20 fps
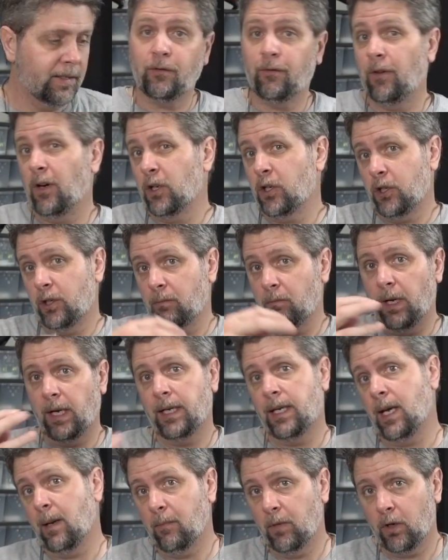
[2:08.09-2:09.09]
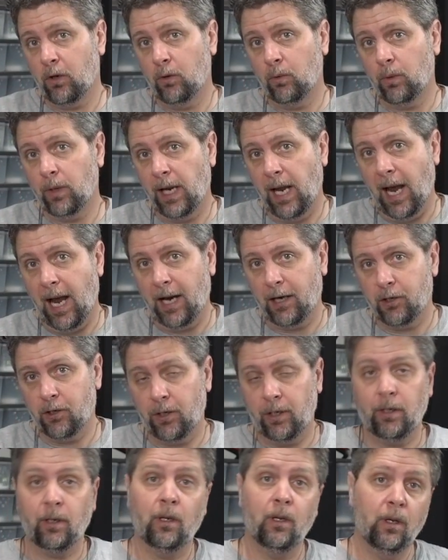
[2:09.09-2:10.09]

function by chemical reaction,